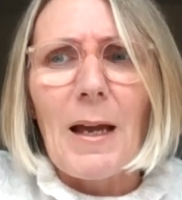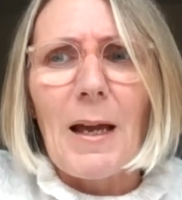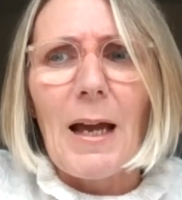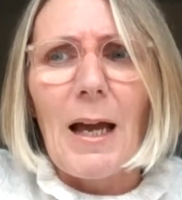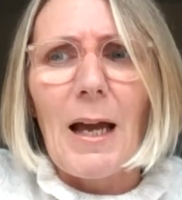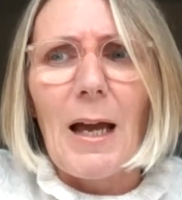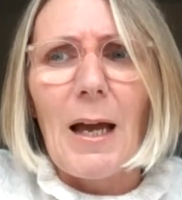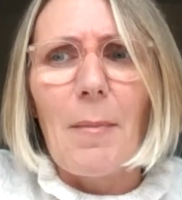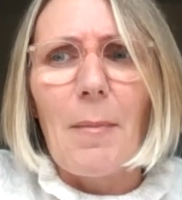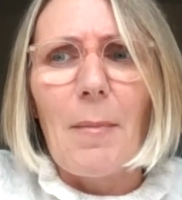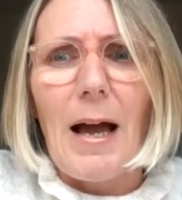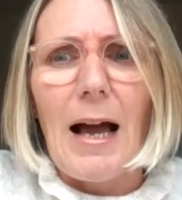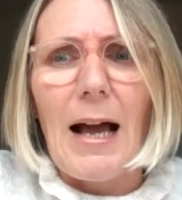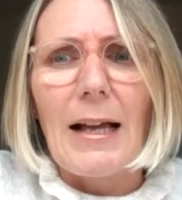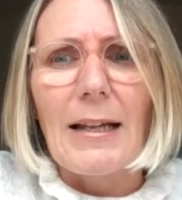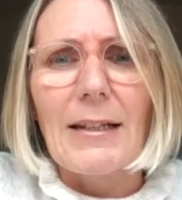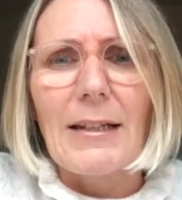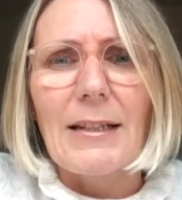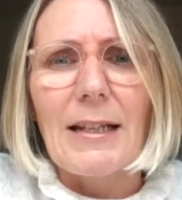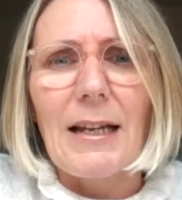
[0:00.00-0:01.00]

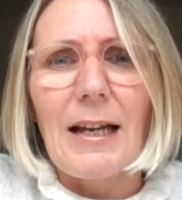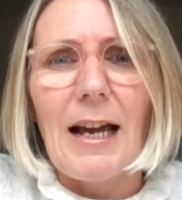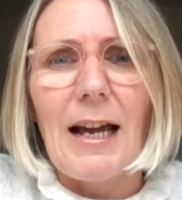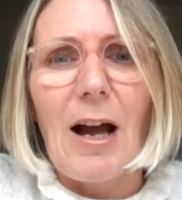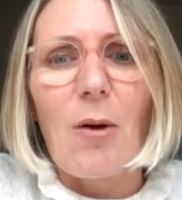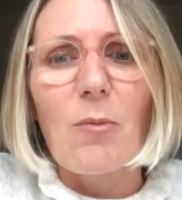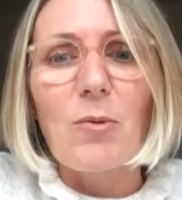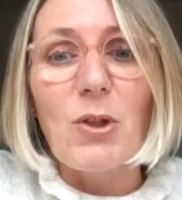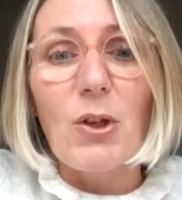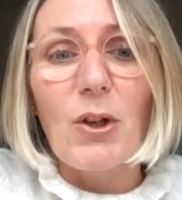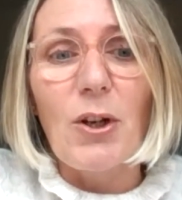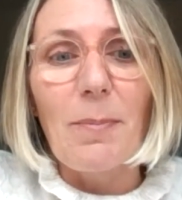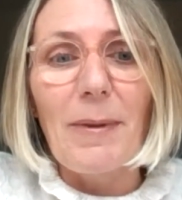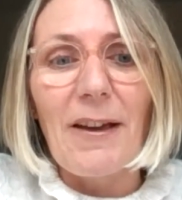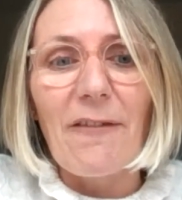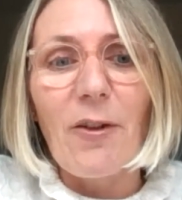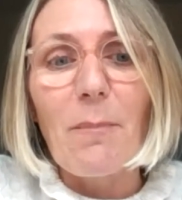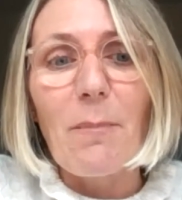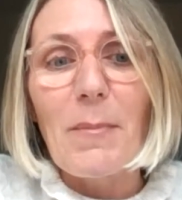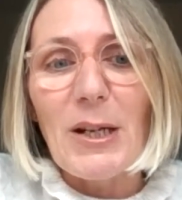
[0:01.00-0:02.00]
And I was on a
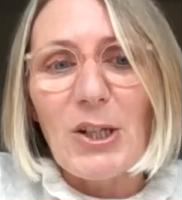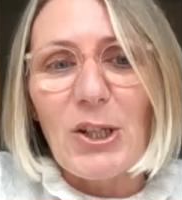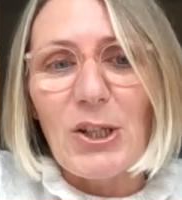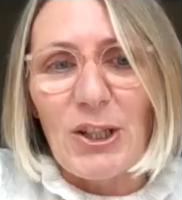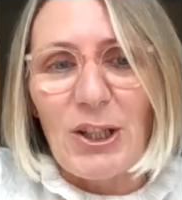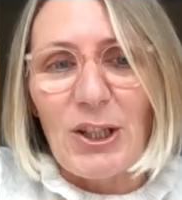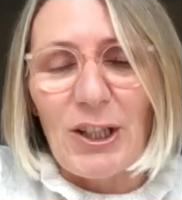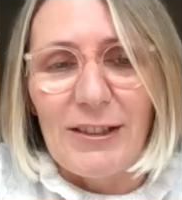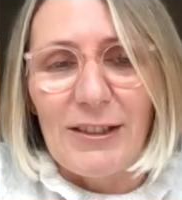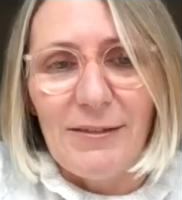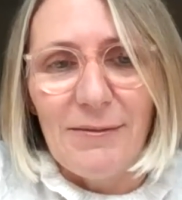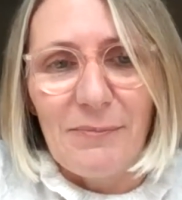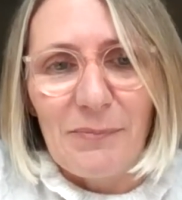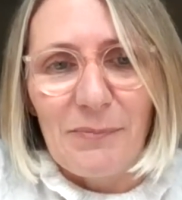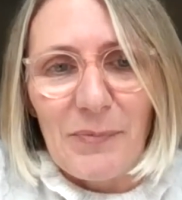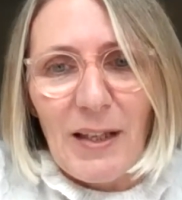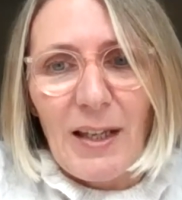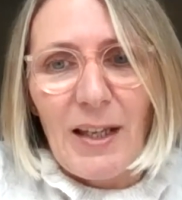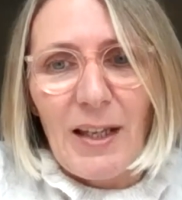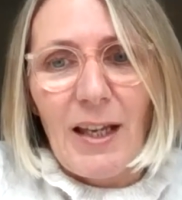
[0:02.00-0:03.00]
bit of a mission.
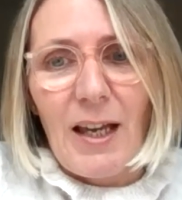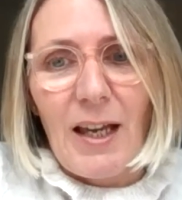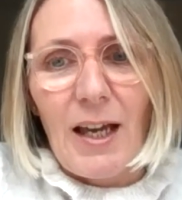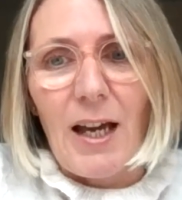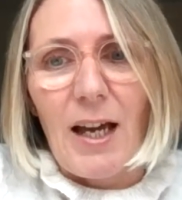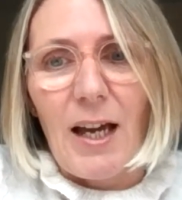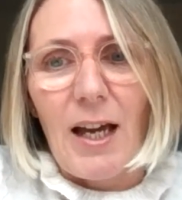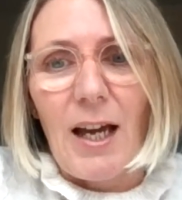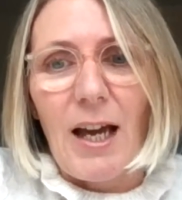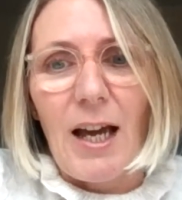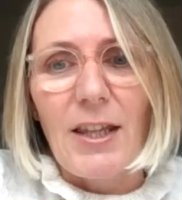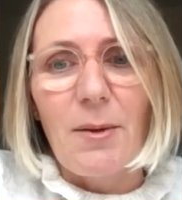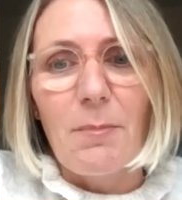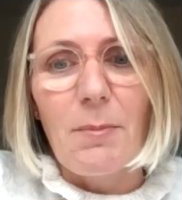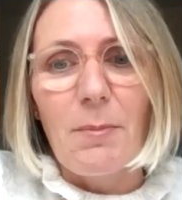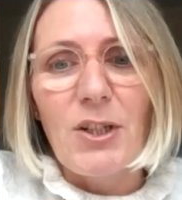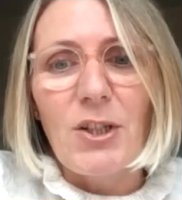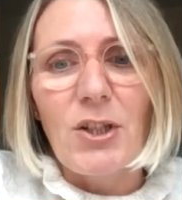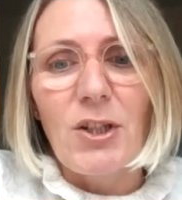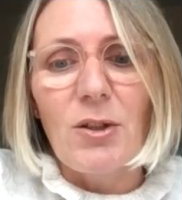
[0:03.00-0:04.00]
And
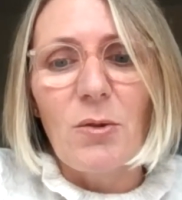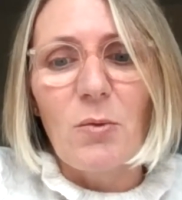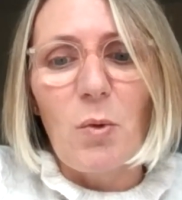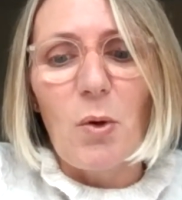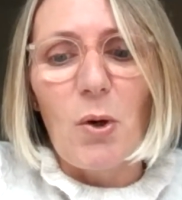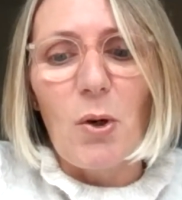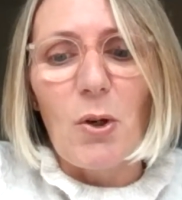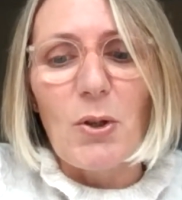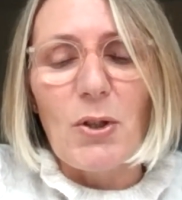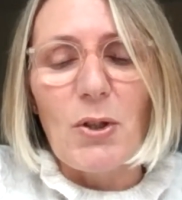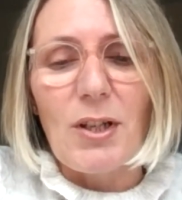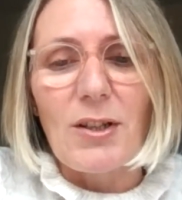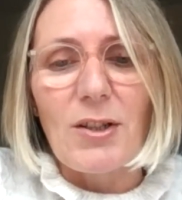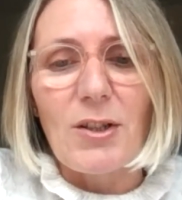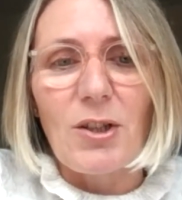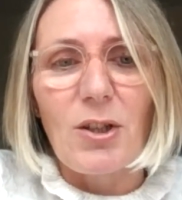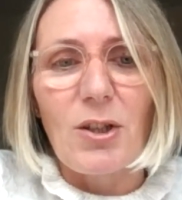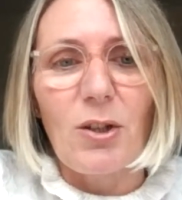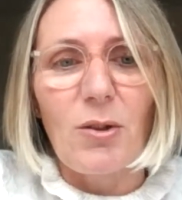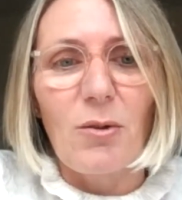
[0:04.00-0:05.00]
the mission was
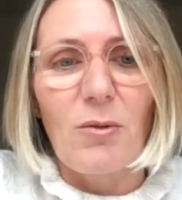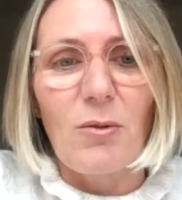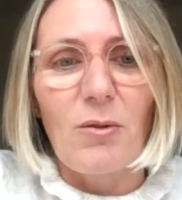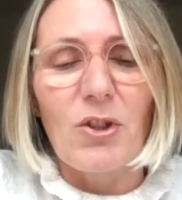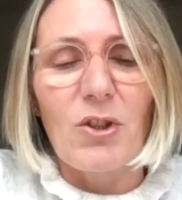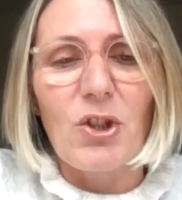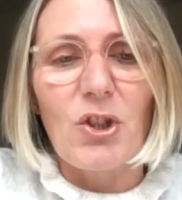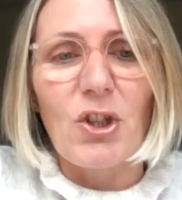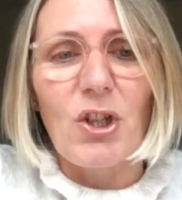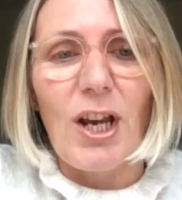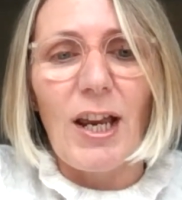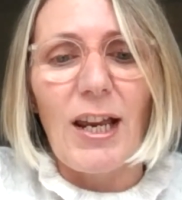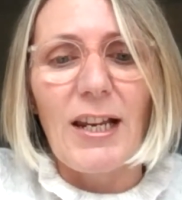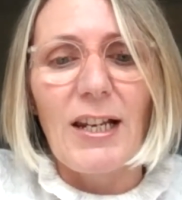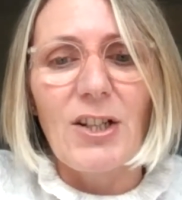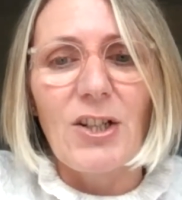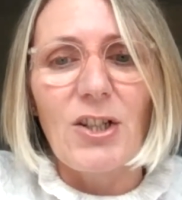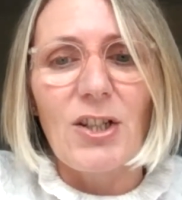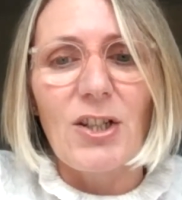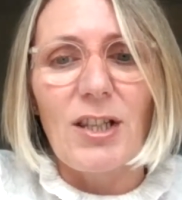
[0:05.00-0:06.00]
to
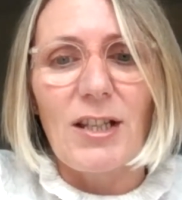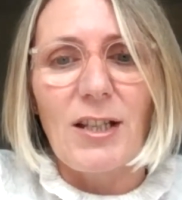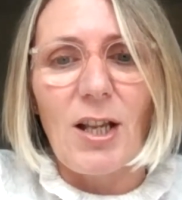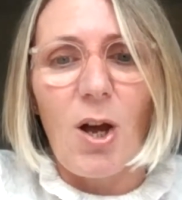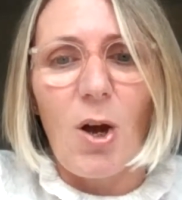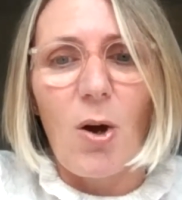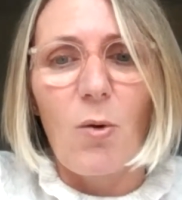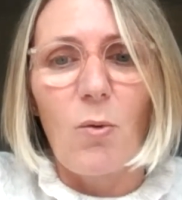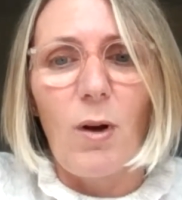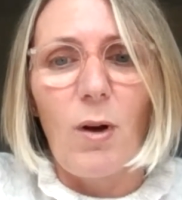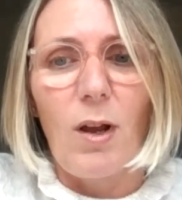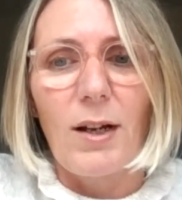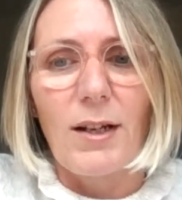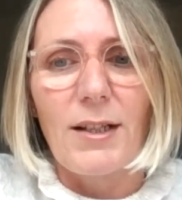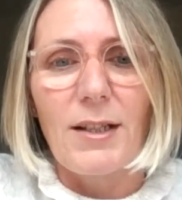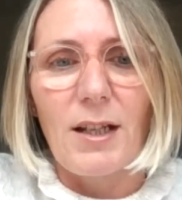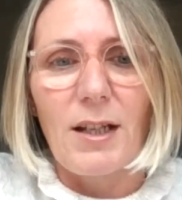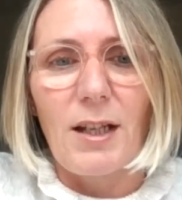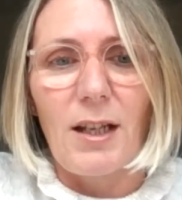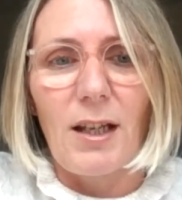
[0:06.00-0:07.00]
change this whole
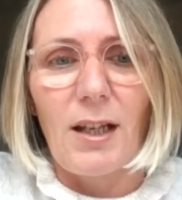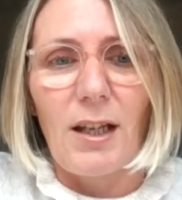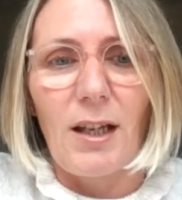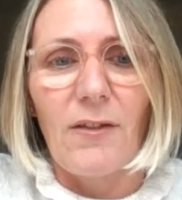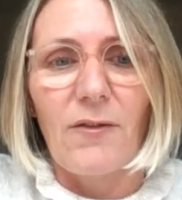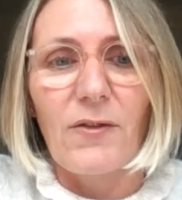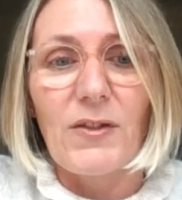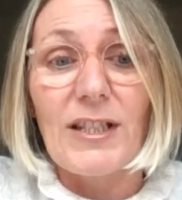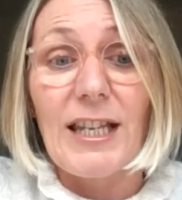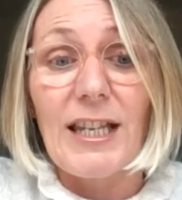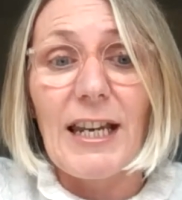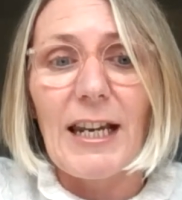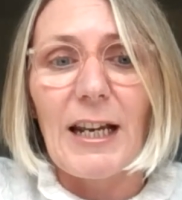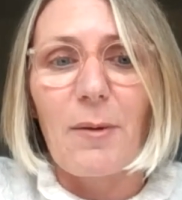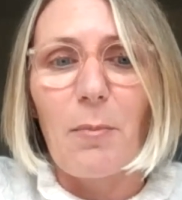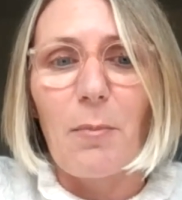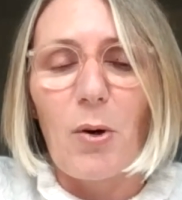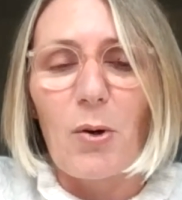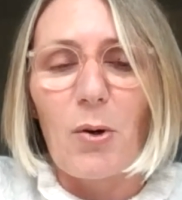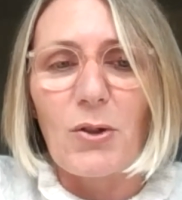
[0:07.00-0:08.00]
idea of
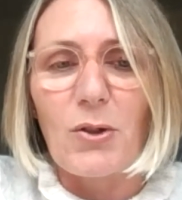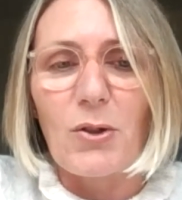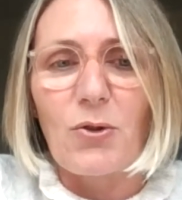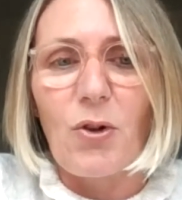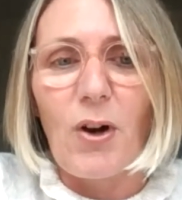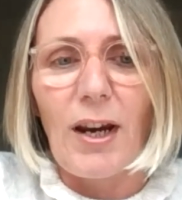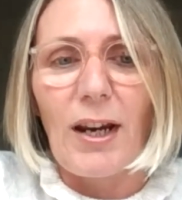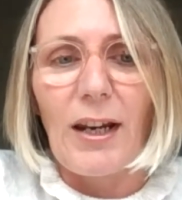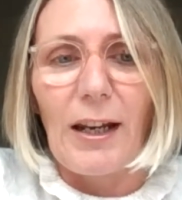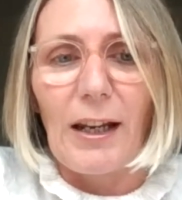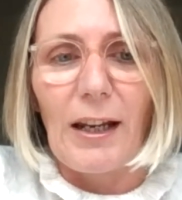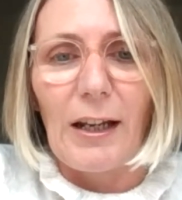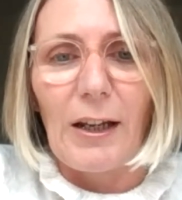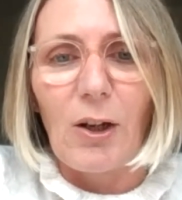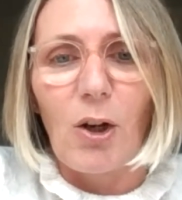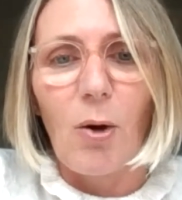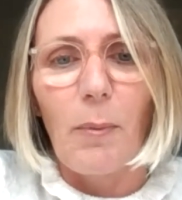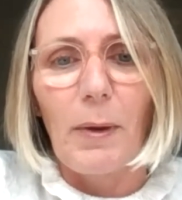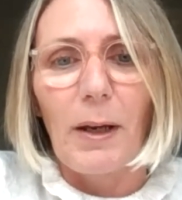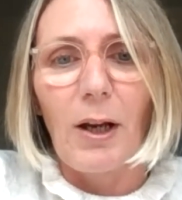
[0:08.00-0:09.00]
tick box
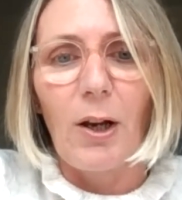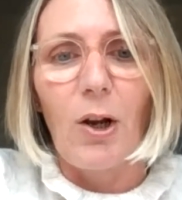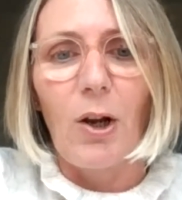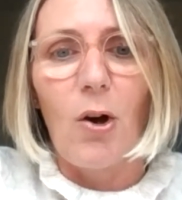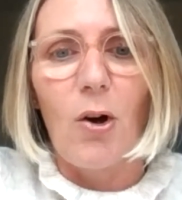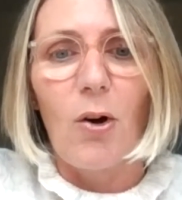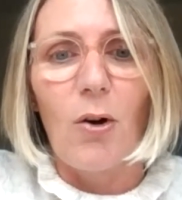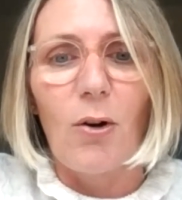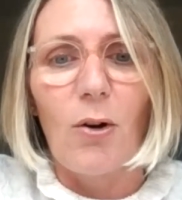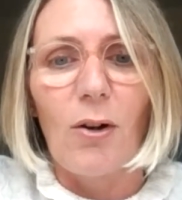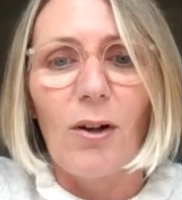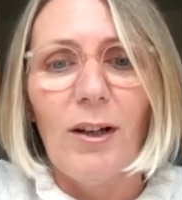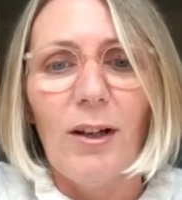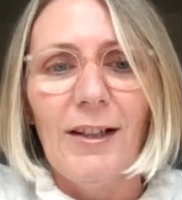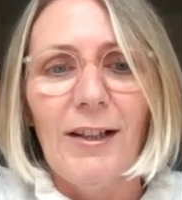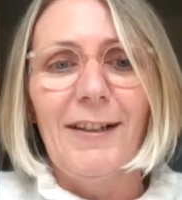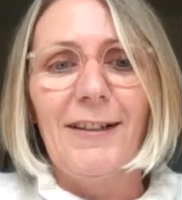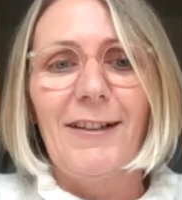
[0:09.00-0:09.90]
training coming along,